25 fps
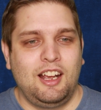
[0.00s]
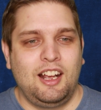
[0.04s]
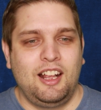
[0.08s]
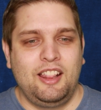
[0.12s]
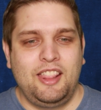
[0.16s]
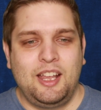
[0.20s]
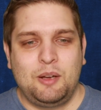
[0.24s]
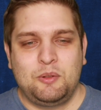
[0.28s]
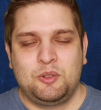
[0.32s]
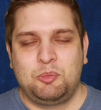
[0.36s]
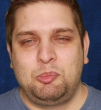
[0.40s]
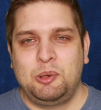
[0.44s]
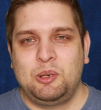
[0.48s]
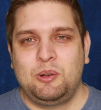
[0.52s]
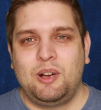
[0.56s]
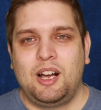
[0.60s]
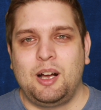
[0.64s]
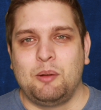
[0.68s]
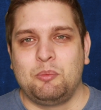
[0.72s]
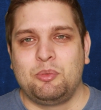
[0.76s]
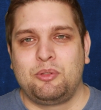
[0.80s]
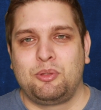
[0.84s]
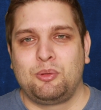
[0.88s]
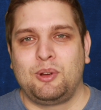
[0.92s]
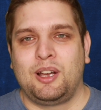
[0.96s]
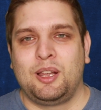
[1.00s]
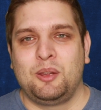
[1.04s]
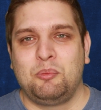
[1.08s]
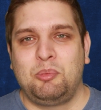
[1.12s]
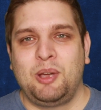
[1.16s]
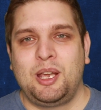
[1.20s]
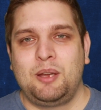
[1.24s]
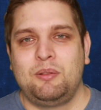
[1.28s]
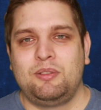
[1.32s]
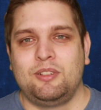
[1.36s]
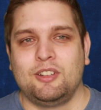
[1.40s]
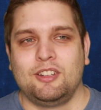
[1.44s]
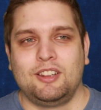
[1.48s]
And that was built up throughout the
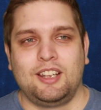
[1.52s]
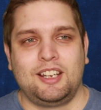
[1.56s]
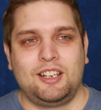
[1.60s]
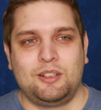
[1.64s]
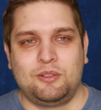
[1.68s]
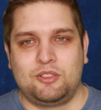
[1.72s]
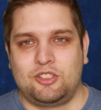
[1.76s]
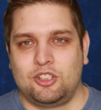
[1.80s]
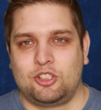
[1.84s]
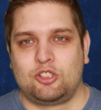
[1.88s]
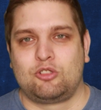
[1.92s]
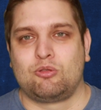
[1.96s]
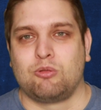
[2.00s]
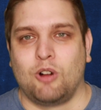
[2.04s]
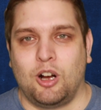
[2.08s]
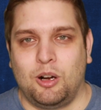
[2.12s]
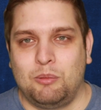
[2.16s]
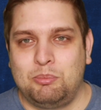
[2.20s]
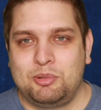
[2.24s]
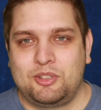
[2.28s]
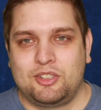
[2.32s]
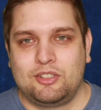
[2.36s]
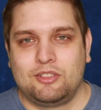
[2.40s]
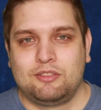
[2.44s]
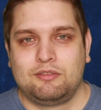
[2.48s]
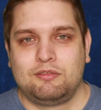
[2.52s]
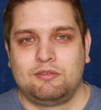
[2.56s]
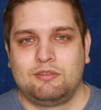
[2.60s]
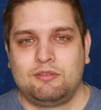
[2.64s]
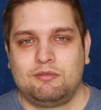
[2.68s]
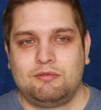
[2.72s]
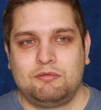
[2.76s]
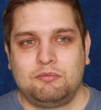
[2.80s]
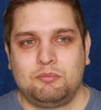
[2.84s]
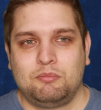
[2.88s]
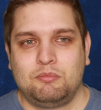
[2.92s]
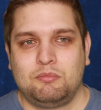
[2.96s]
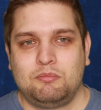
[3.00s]
pay-per-view, and then it was just dropped.
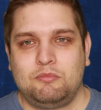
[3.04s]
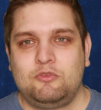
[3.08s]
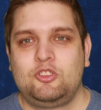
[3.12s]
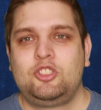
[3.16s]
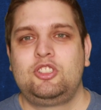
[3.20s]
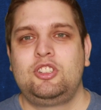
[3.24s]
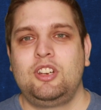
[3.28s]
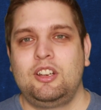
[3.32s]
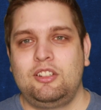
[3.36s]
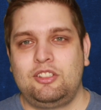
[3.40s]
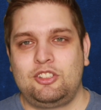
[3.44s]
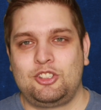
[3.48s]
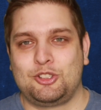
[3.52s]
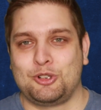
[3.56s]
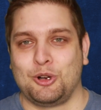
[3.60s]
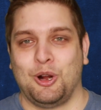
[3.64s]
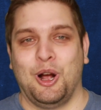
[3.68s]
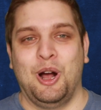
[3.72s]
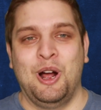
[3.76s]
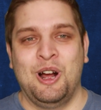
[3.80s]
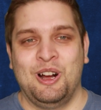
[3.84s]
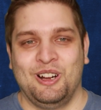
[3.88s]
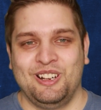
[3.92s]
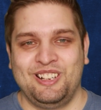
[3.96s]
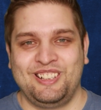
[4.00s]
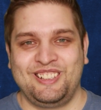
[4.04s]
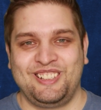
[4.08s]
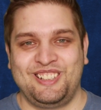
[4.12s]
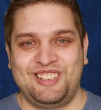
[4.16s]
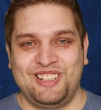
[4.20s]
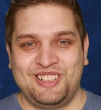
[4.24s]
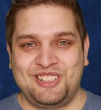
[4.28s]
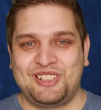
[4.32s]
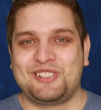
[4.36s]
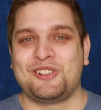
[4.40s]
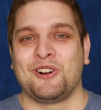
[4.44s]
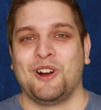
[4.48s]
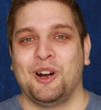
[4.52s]
Just
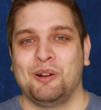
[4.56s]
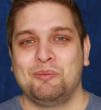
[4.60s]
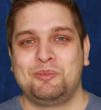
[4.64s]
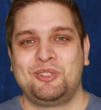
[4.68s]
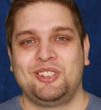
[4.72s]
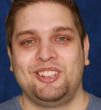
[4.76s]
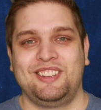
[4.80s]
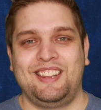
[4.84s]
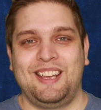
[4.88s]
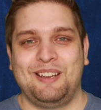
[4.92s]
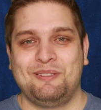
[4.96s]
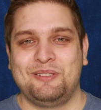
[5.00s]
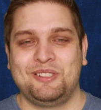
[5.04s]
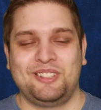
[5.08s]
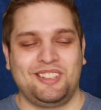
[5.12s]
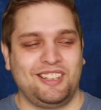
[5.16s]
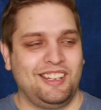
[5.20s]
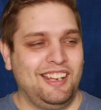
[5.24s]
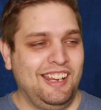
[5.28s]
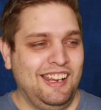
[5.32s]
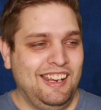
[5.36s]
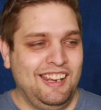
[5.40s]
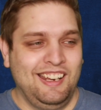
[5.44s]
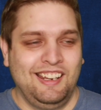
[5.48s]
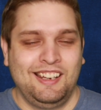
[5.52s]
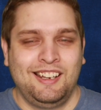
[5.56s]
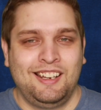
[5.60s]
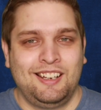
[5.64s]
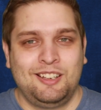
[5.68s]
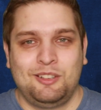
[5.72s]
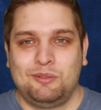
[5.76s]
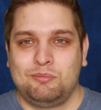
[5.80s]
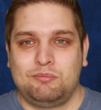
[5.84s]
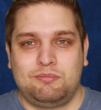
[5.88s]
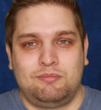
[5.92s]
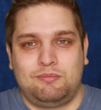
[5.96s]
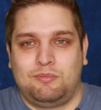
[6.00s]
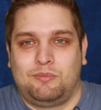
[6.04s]
dropped. They
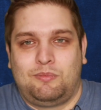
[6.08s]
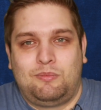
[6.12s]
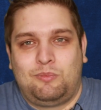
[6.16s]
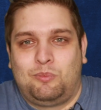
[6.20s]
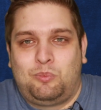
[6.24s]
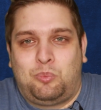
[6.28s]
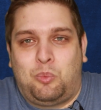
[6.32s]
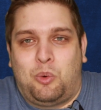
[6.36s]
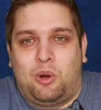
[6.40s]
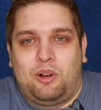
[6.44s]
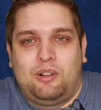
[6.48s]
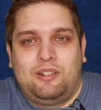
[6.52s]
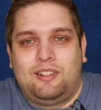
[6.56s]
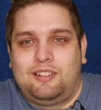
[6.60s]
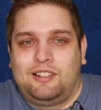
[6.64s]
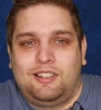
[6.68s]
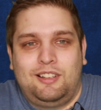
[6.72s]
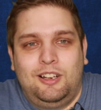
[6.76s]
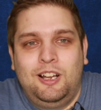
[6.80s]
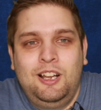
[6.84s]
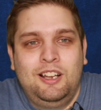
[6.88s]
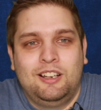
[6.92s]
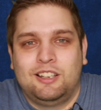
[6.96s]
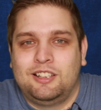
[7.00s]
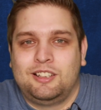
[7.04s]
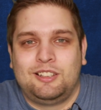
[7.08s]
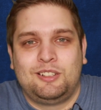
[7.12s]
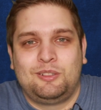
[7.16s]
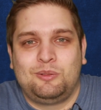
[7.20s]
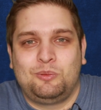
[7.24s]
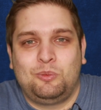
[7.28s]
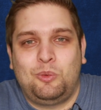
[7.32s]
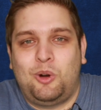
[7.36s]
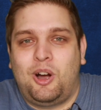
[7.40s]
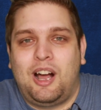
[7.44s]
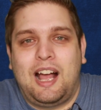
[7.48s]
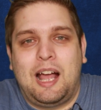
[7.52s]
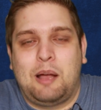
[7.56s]
were...
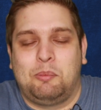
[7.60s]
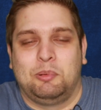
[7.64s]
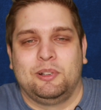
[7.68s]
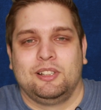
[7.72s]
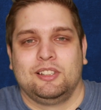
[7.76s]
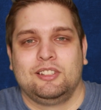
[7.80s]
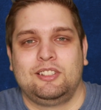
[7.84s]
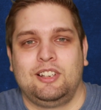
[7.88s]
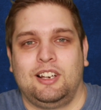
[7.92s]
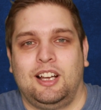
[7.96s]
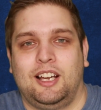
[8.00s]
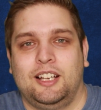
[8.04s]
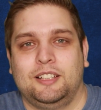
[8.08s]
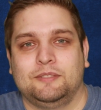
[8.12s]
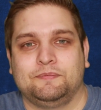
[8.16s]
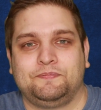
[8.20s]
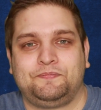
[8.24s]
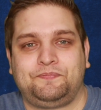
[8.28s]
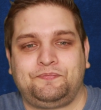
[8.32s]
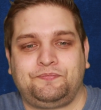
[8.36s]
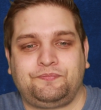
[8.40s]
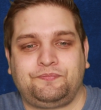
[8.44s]
What happened? Like,